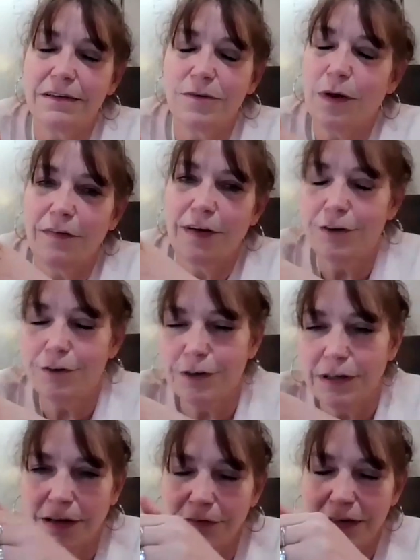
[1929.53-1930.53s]

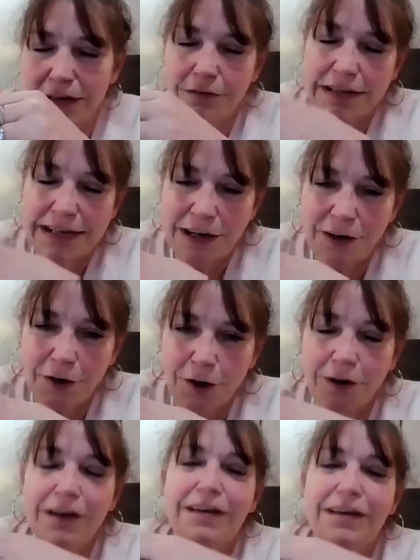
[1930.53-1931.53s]
1,200 left in a
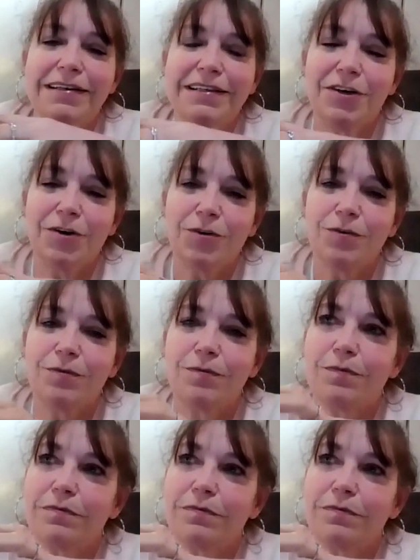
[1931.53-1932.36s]
retainer. So